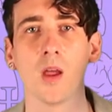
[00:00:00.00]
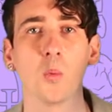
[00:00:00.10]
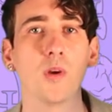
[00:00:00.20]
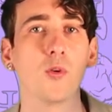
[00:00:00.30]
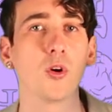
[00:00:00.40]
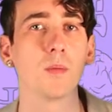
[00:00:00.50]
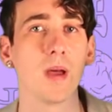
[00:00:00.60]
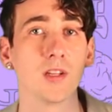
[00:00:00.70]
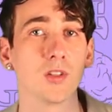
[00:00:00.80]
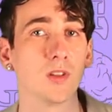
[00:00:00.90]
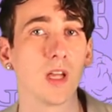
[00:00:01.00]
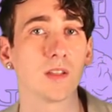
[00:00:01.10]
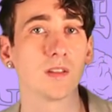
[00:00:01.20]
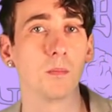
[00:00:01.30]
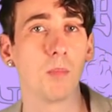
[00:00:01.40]
We've already mentioned that
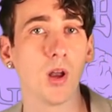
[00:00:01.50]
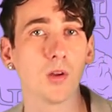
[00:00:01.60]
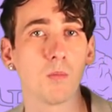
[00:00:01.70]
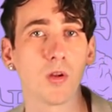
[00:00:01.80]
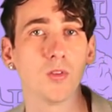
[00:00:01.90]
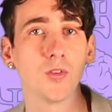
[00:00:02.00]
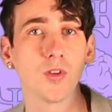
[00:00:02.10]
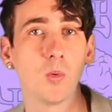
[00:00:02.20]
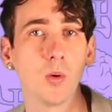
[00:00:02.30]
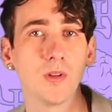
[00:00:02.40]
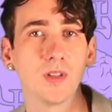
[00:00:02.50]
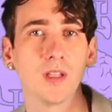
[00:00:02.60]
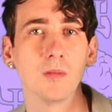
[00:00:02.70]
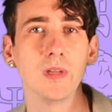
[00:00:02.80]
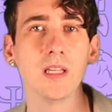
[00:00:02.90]
symbolic models are what we see in
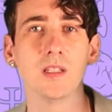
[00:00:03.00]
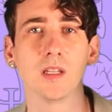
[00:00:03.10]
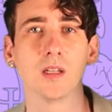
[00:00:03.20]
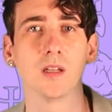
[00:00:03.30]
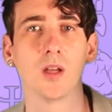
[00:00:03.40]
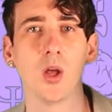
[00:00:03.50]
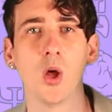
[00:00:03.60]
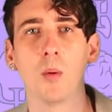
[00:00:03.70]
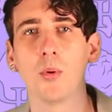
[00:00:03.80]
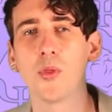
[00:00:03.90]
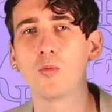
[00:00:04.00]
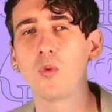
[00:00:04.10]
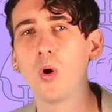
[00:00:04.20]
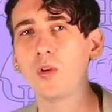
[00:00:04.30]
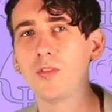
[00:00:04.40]
the media, but the
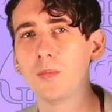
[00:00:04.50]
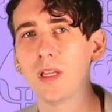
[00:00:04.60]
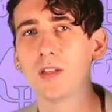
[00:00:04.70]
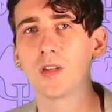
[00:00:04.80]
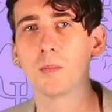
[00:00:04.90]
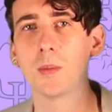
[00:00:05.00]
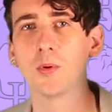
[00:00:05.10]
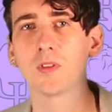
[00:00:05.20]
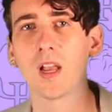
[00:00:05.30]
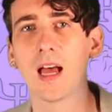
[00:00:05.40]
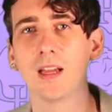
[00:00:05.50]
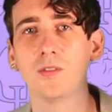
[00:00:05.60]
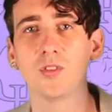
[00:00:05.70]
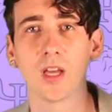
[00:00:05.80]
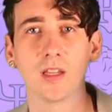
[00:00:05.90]
role of the media in people's
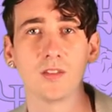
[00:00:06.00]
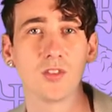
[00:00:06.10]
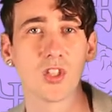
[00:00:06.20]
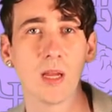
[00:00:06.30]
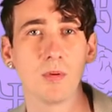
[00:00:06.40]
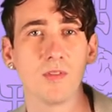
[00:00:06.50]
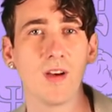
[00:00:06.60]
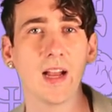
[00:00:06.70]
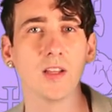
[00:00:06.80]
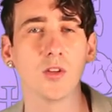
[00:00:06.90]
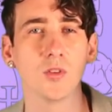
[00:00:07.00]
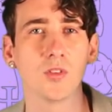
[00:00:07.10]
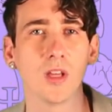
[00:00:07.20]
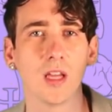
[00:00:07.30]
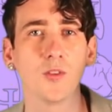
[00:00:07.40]
lives and shaping values
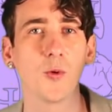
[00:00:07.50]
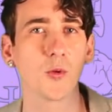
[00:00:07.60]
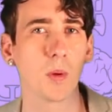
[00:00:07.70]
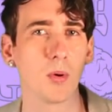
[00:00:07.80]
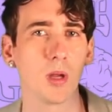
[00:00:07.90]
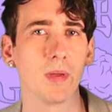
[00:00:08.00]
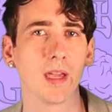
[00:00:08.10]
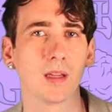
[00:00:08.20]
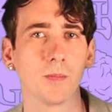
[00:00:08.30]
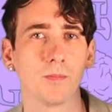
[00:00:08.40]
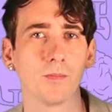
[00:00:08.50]
is thought to be pretty big.